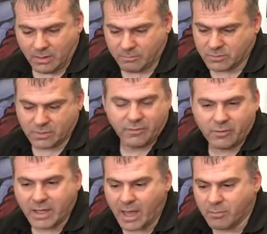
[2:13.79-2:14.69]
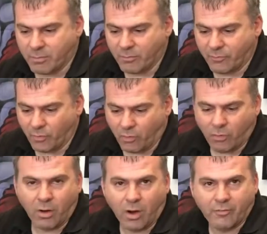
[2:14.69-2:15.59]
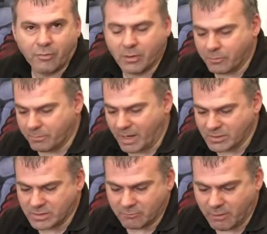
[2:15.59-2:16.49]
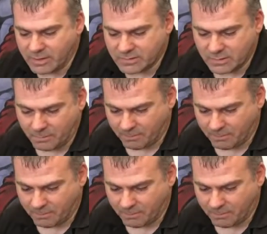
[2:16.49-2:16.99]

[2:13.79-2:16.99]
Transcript: So very capable for off-road bashing and racing.